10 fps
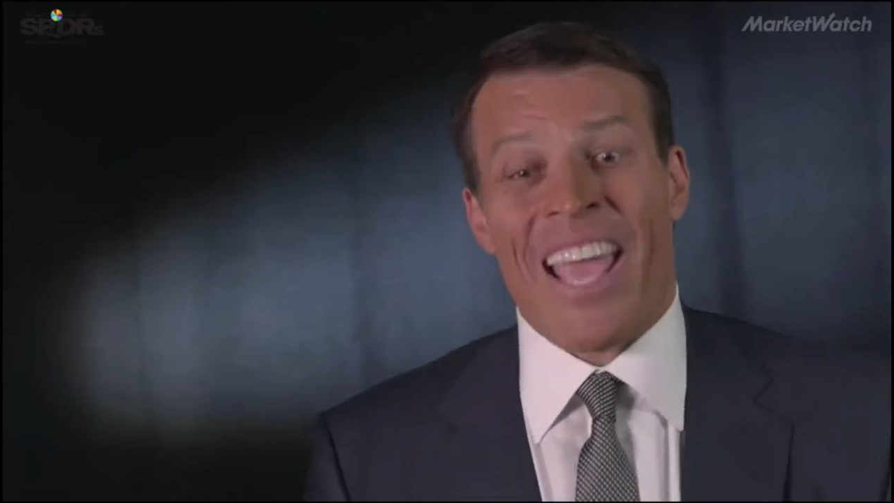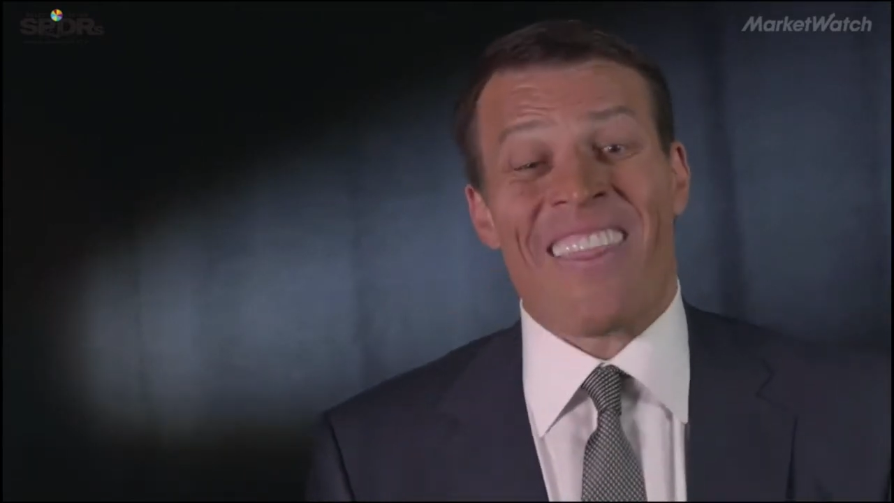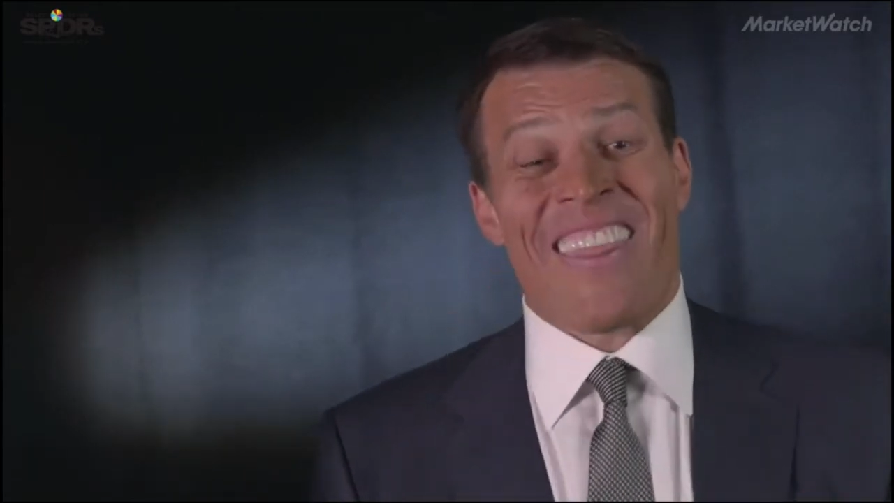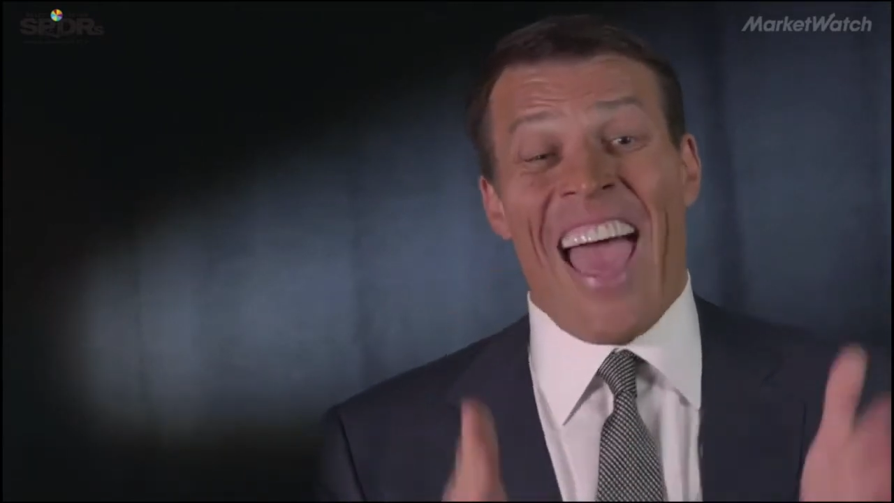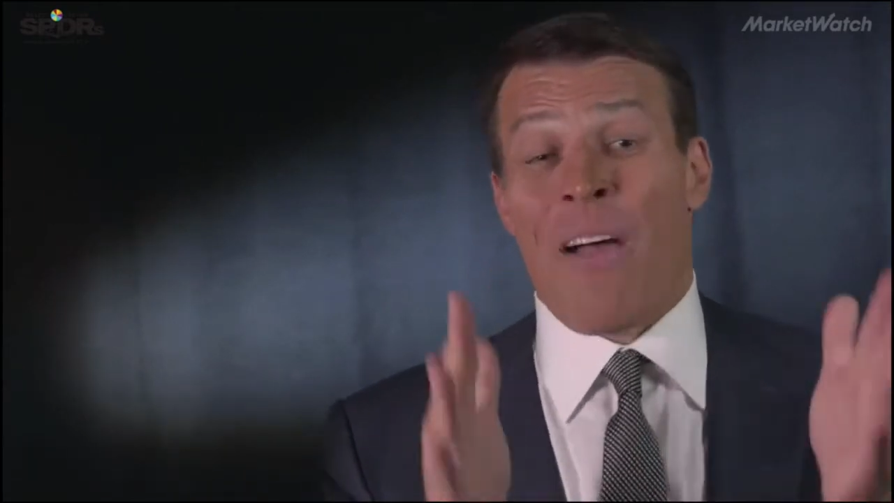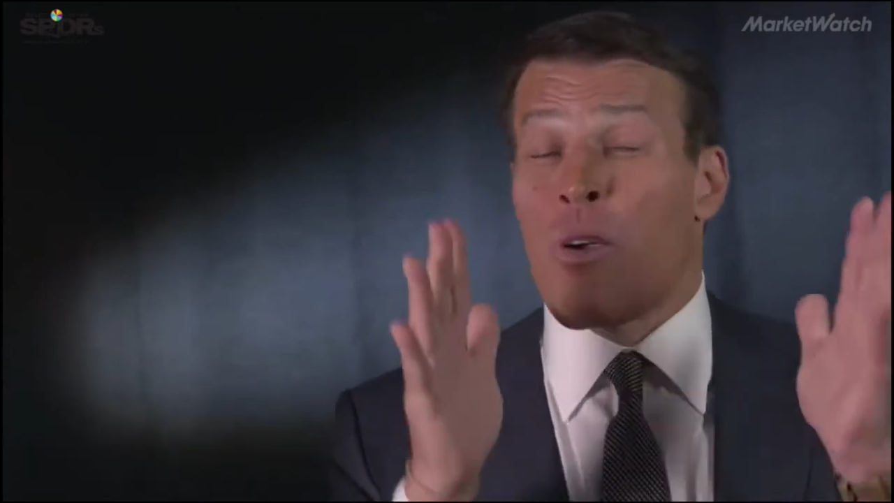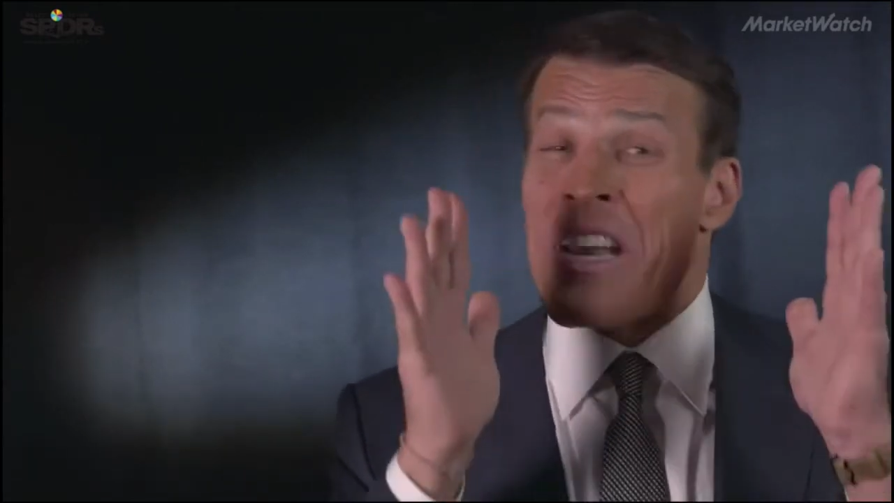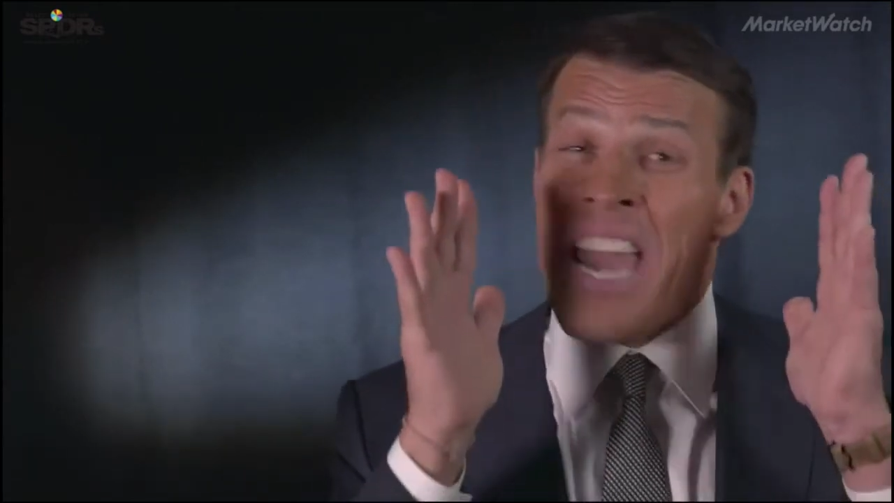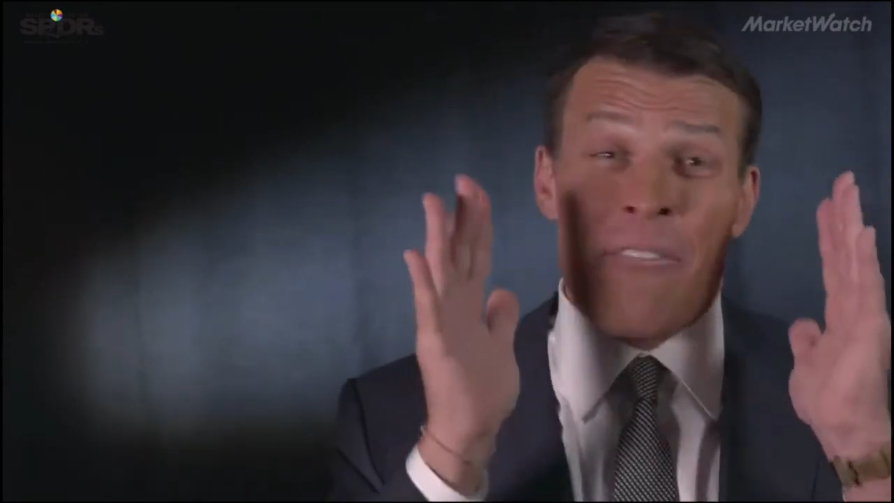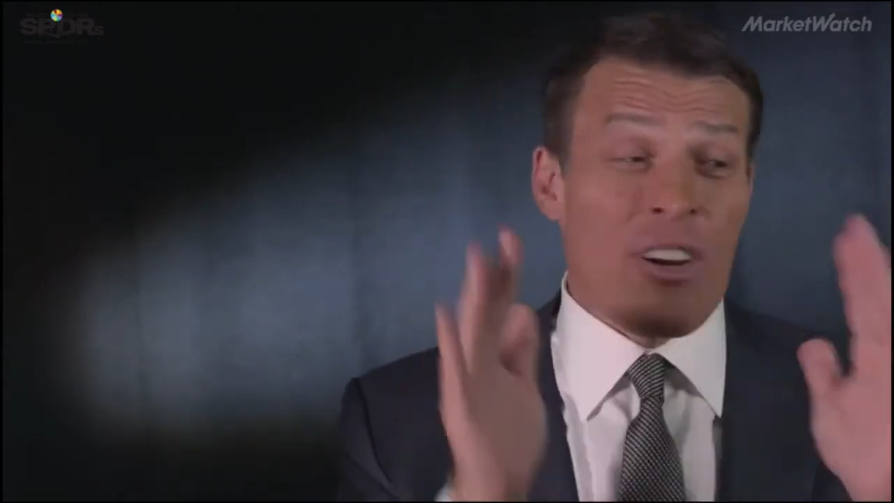and that
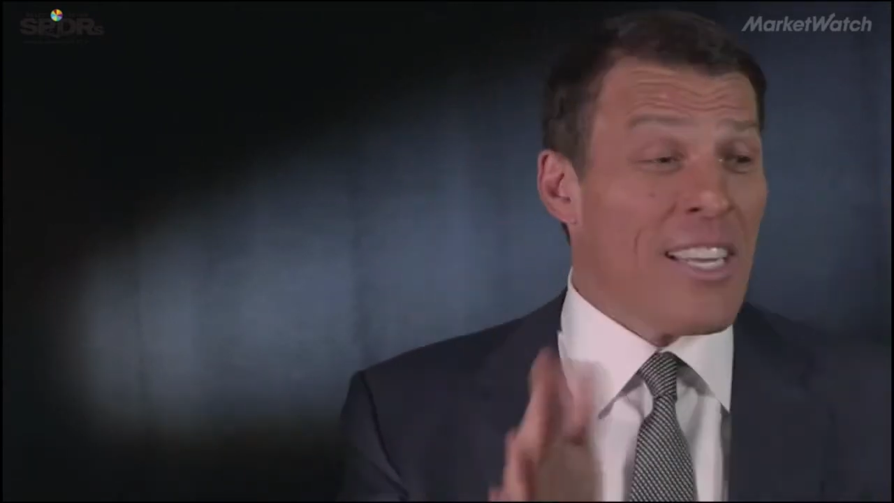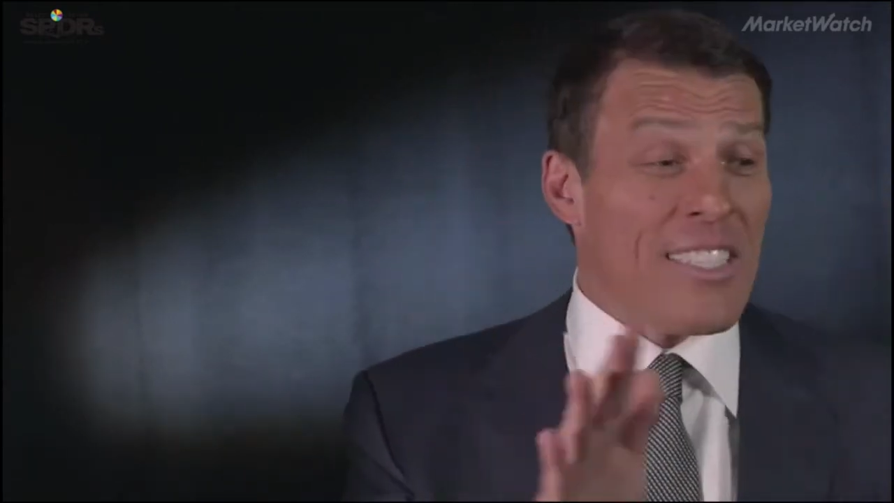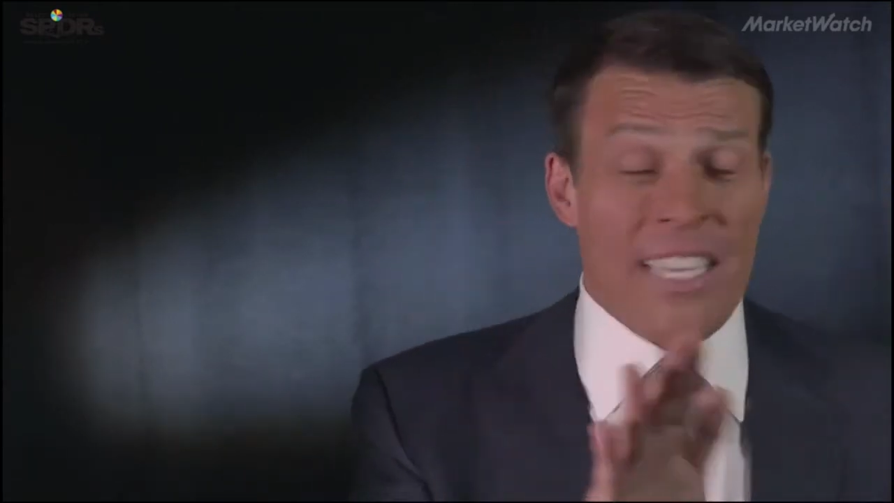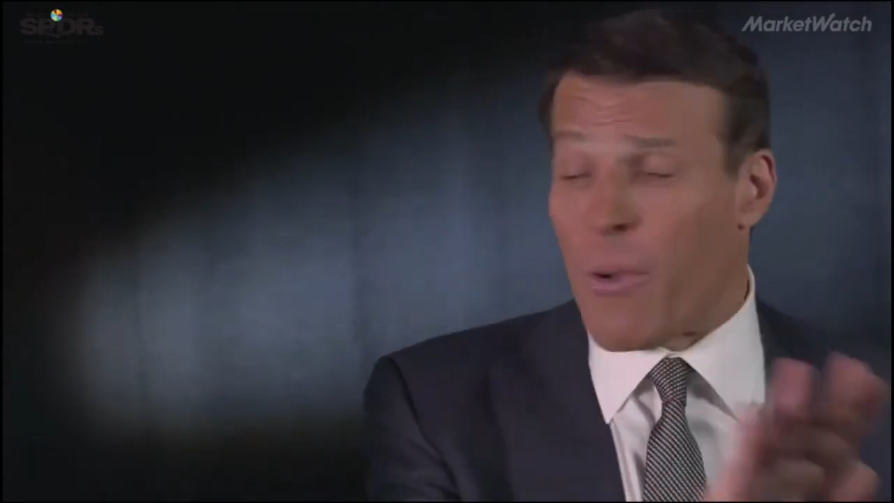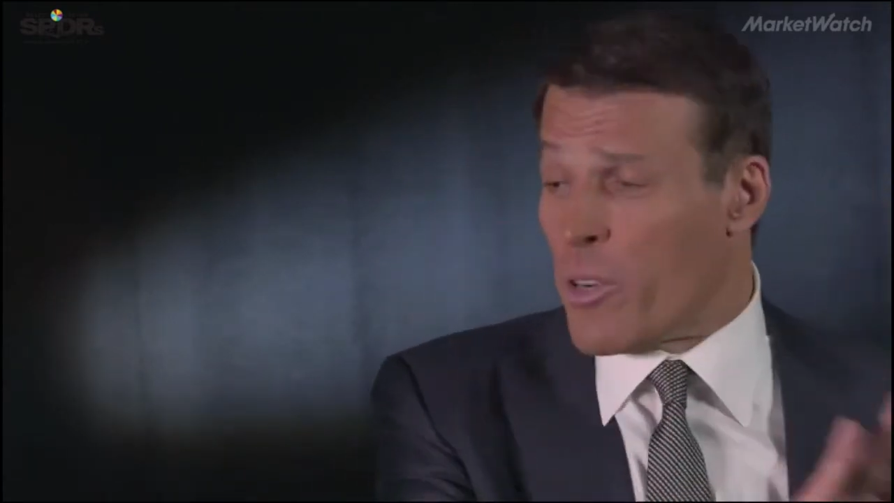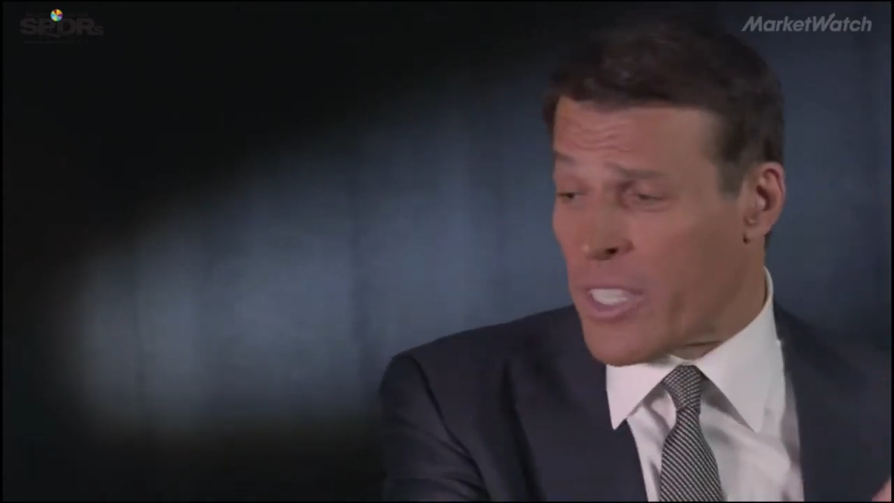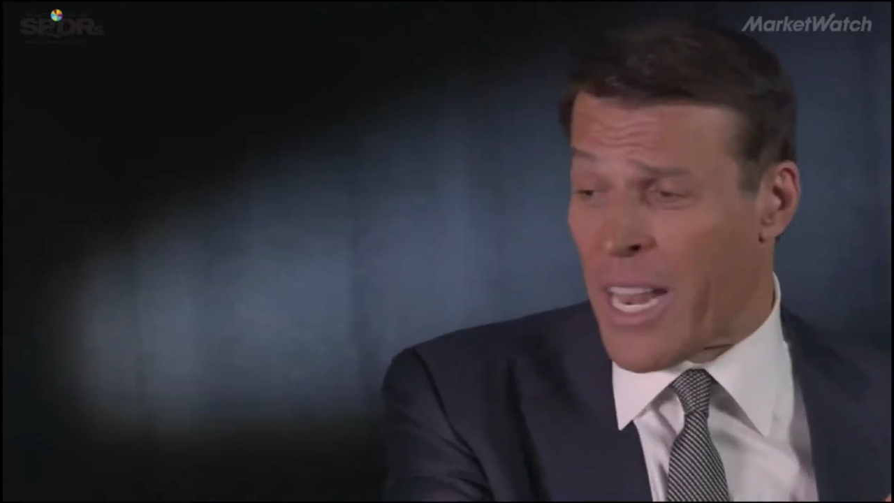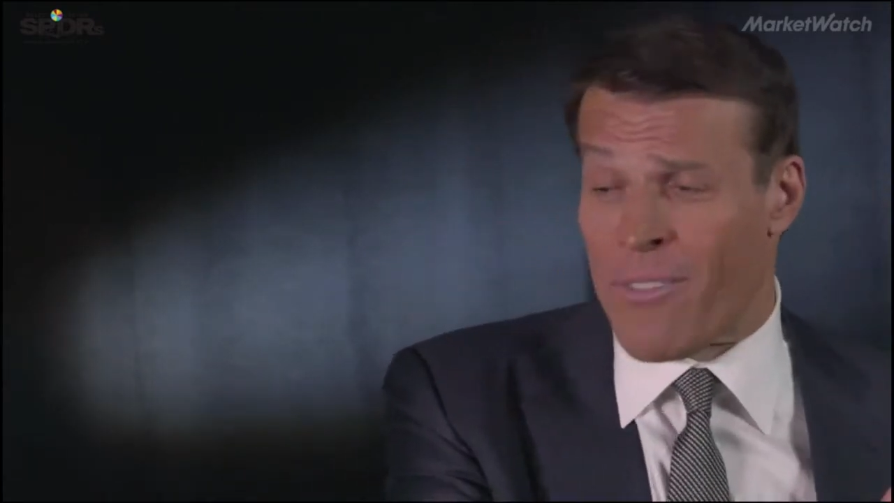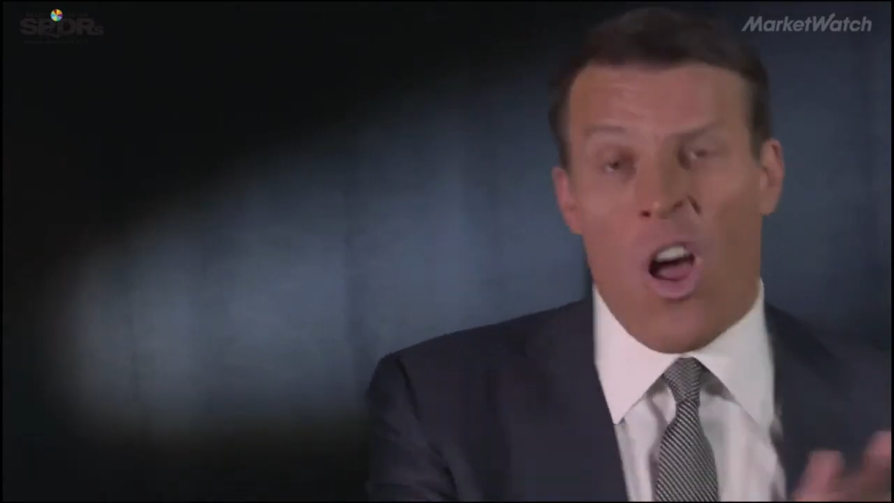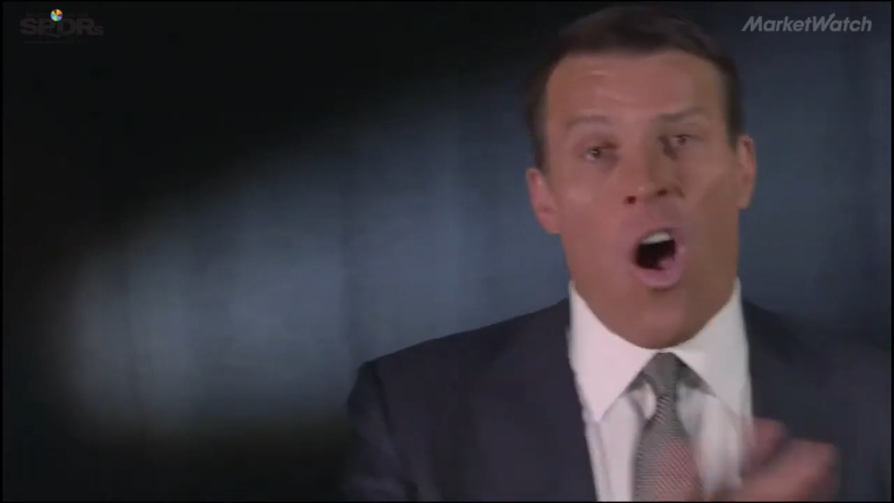we're never going to see it. We're just going to have it